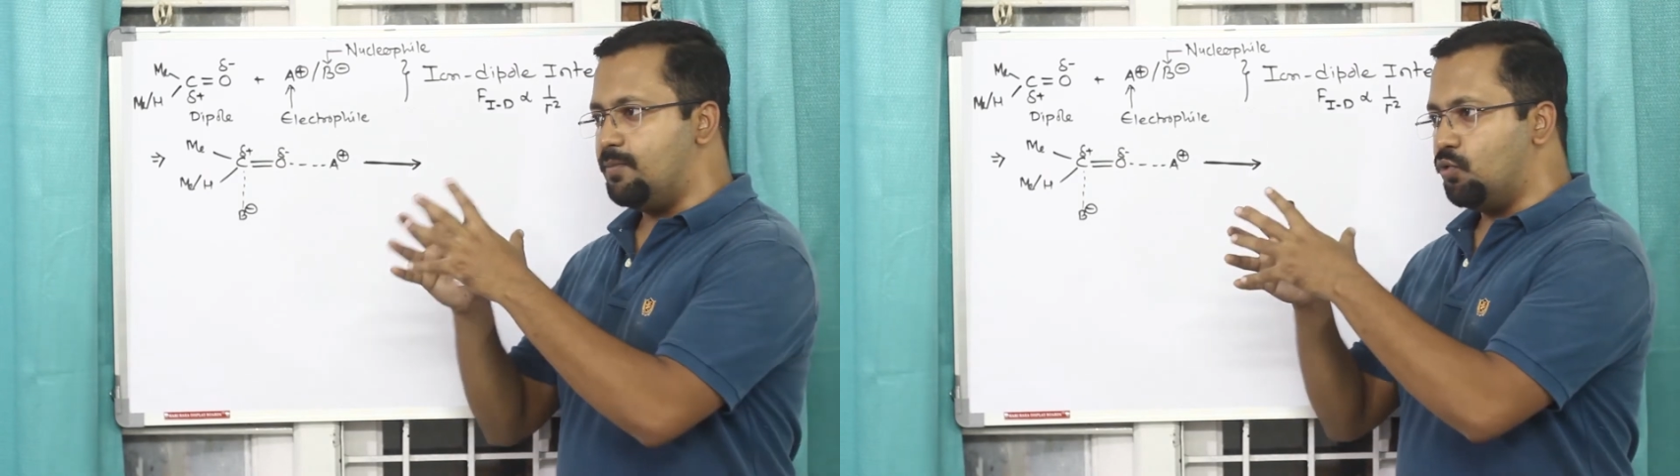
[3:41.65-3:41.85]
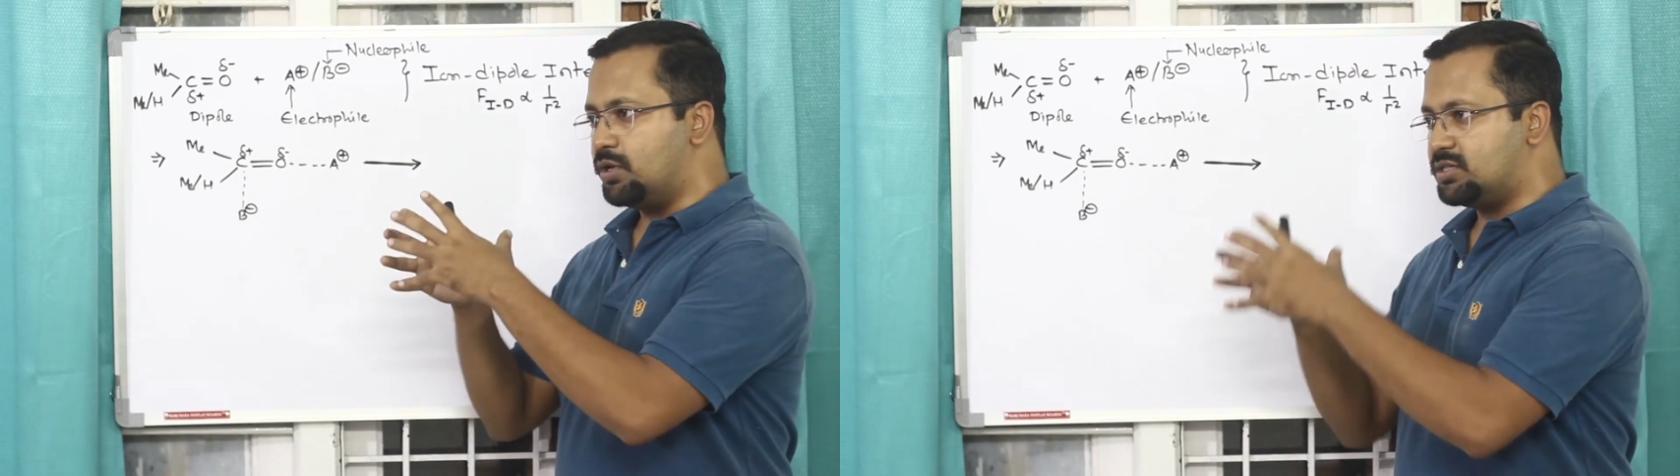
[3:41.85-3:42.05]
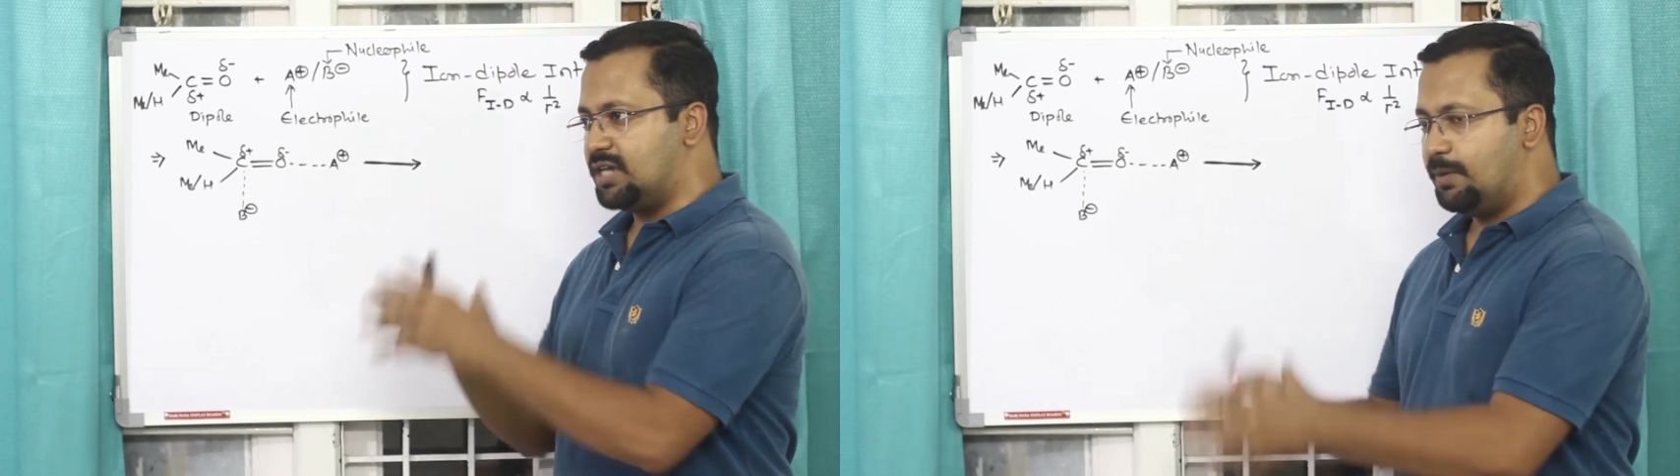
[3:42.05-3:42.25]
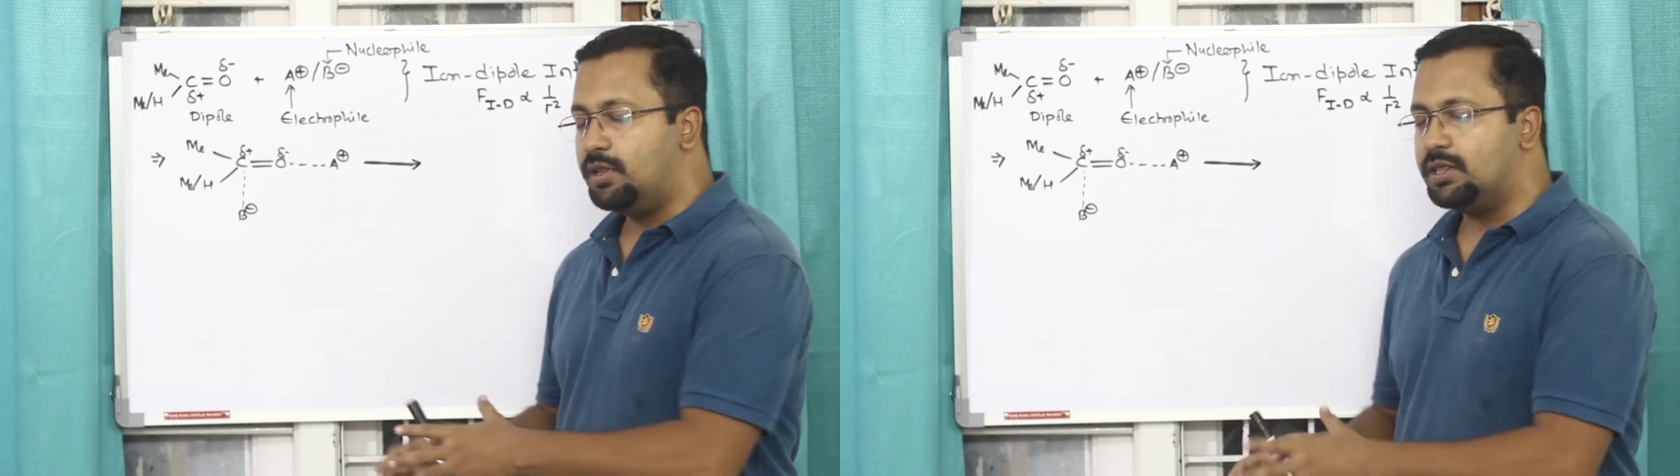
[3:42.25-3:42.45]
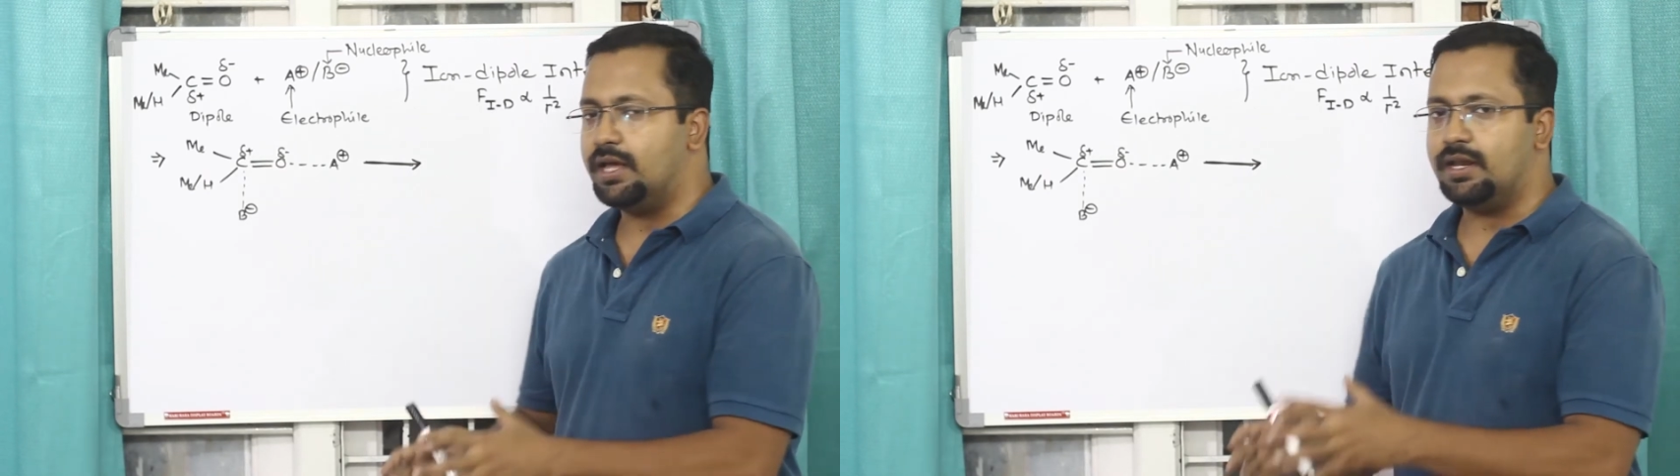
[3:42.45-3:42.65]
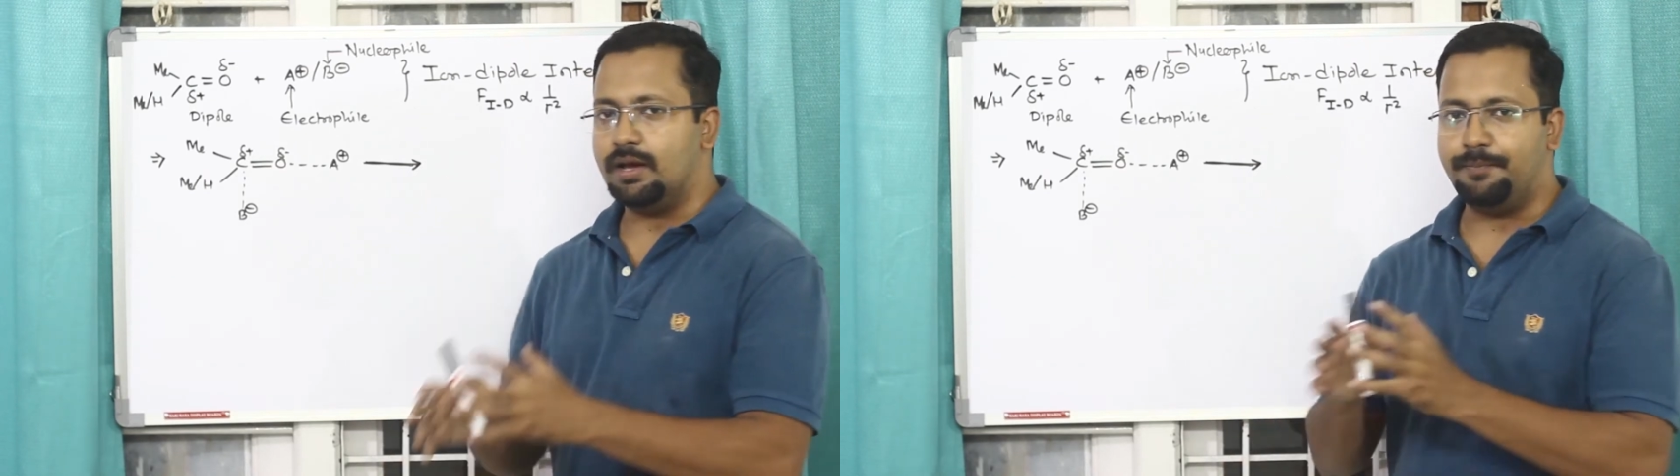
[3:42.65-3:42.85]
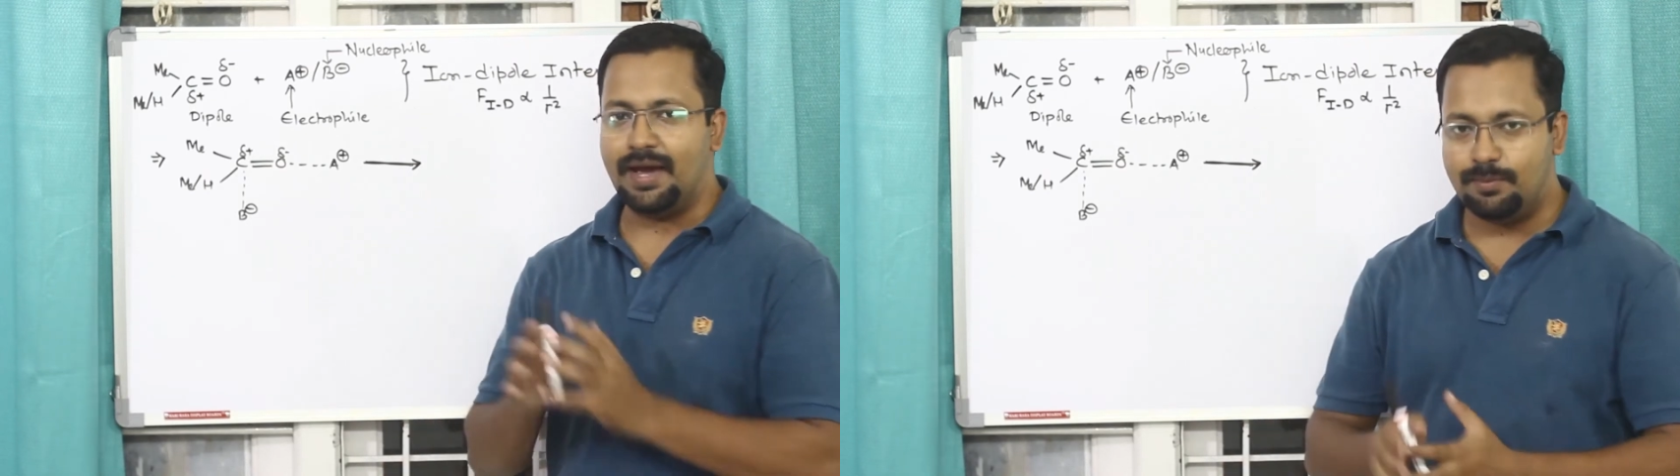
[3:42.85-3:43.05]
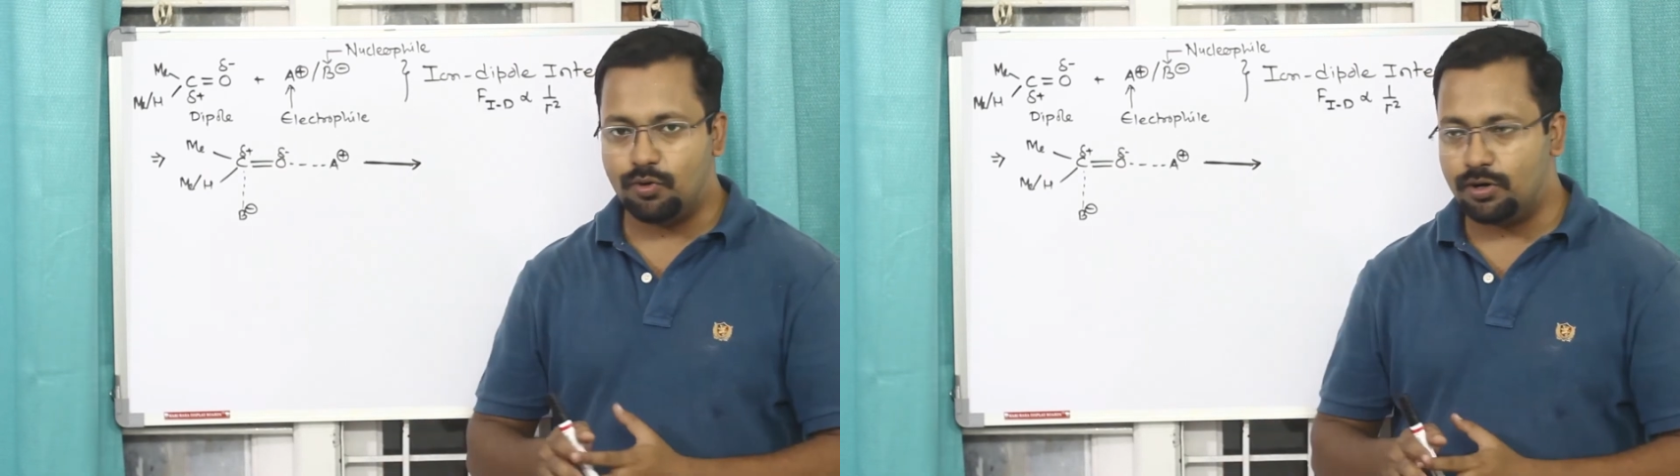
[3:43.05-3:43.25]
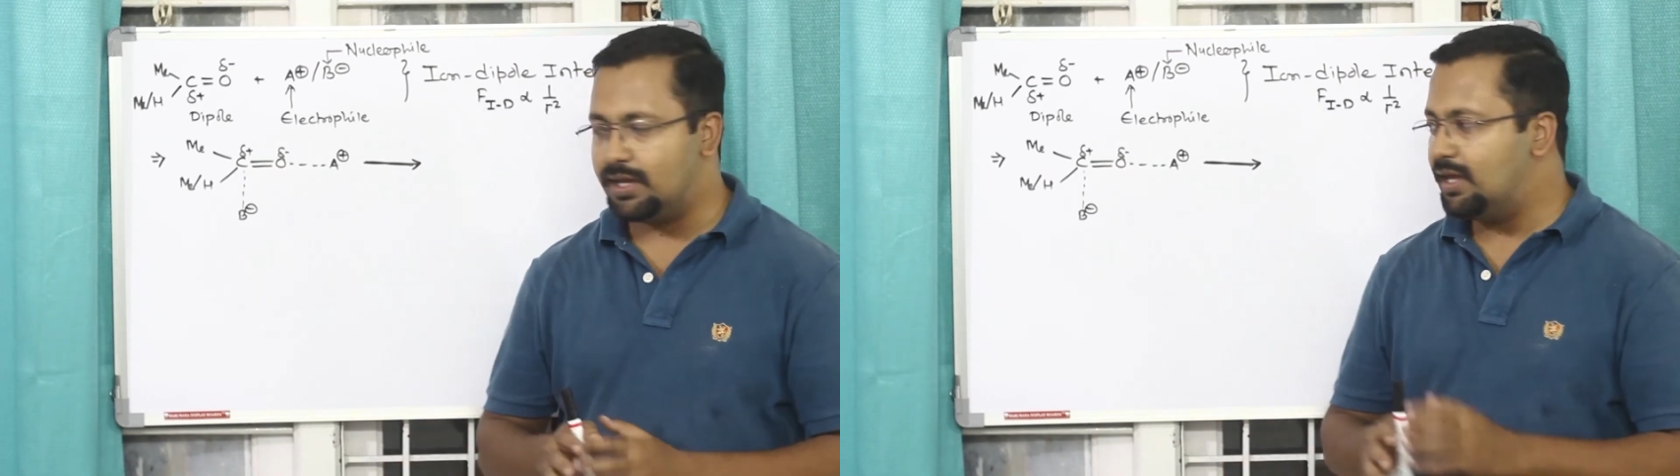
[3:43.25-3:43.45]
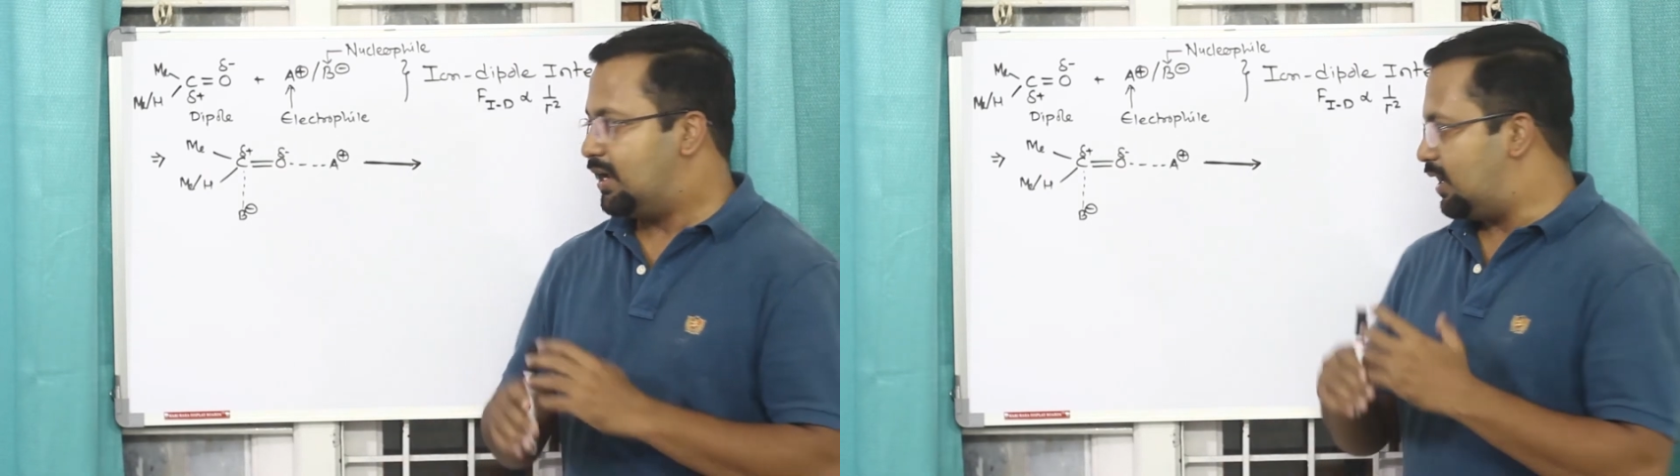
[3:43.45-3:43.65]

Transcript: more stable than a pi bond,